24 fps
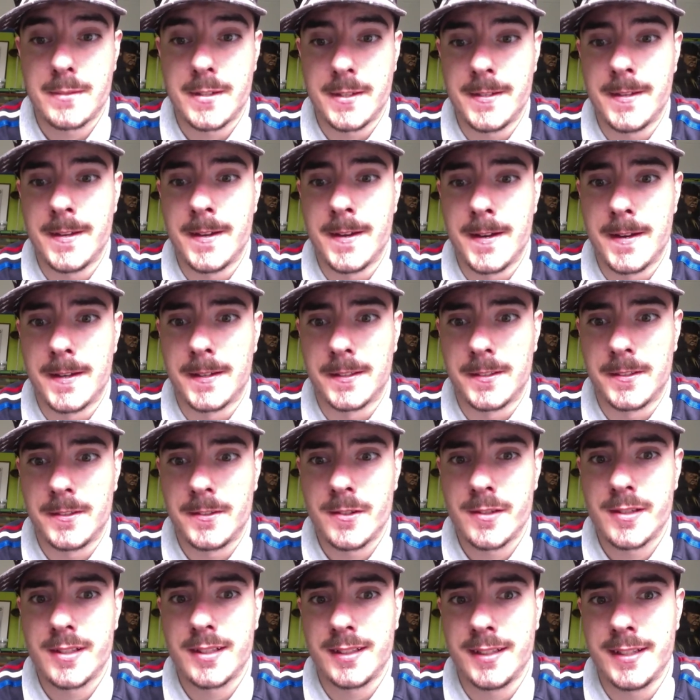yeah,
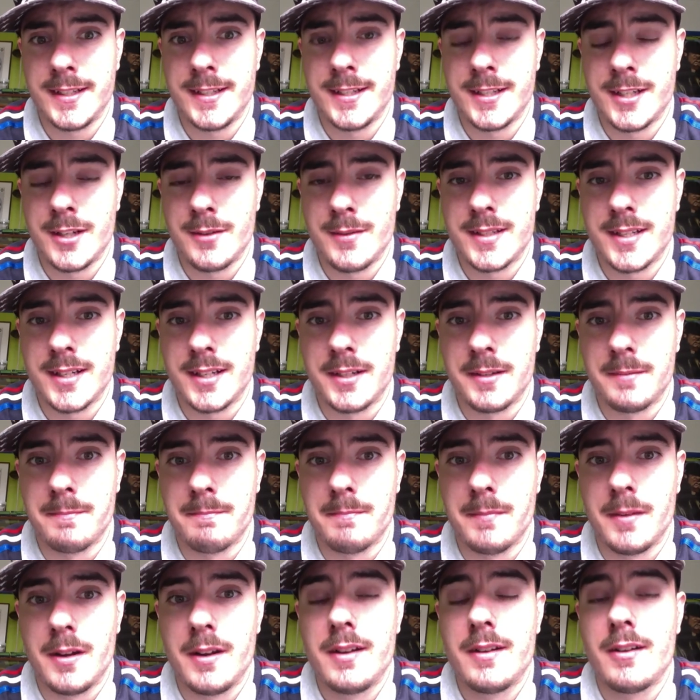just to let you know is that
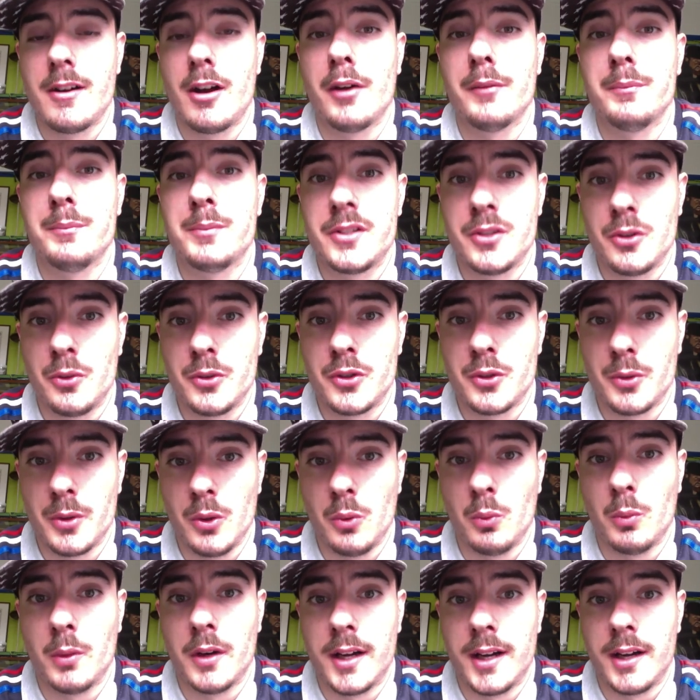um, I'm still
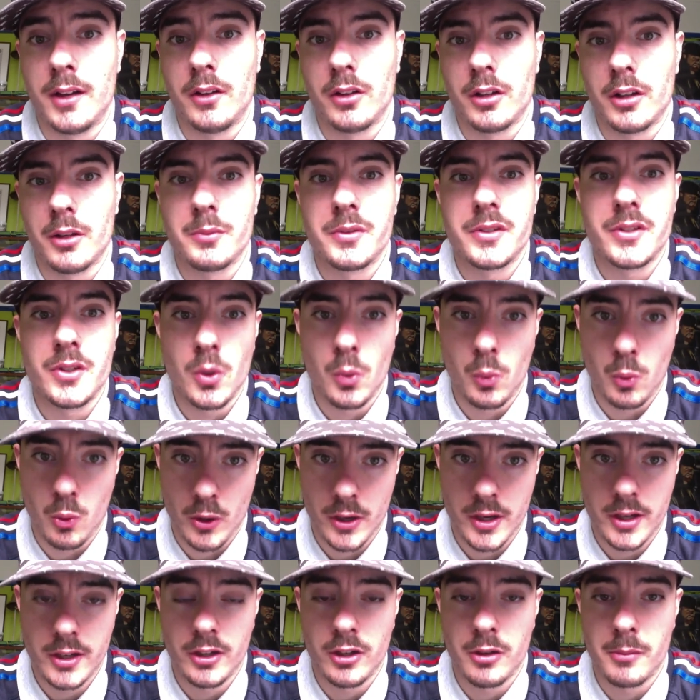doing well, I'm still
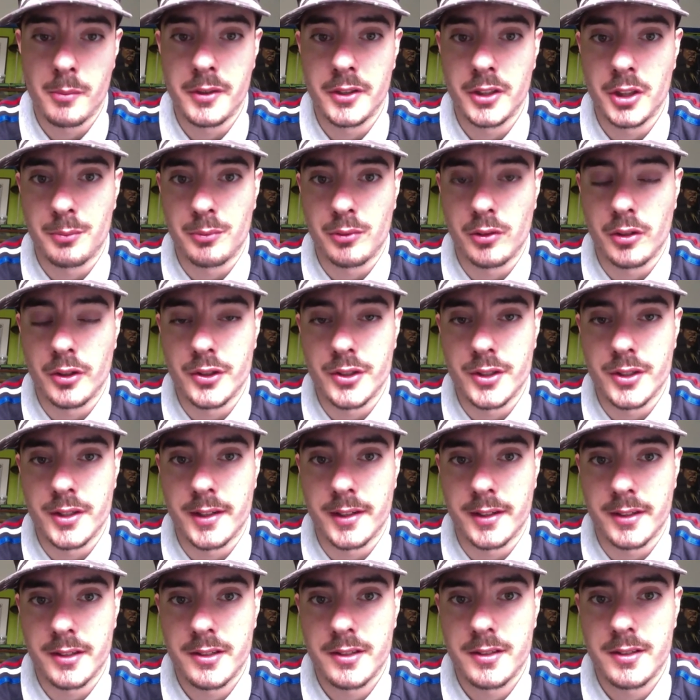working on my other
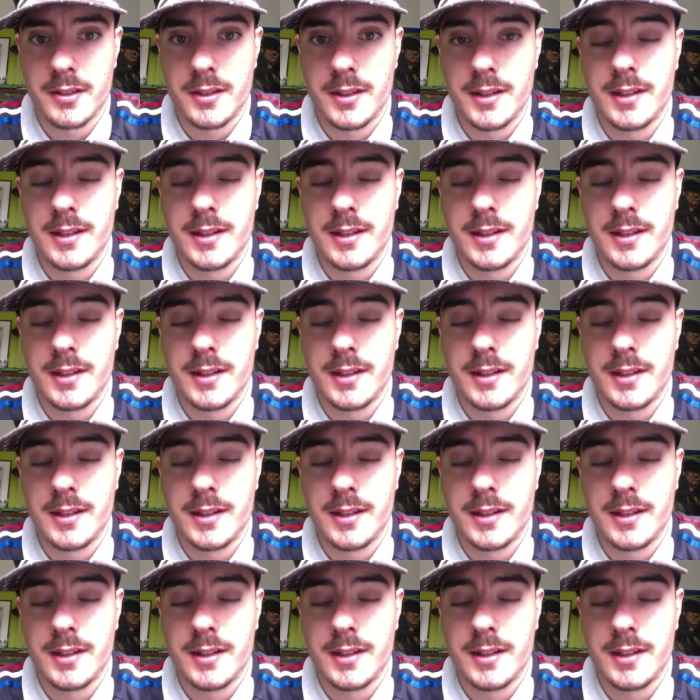projects.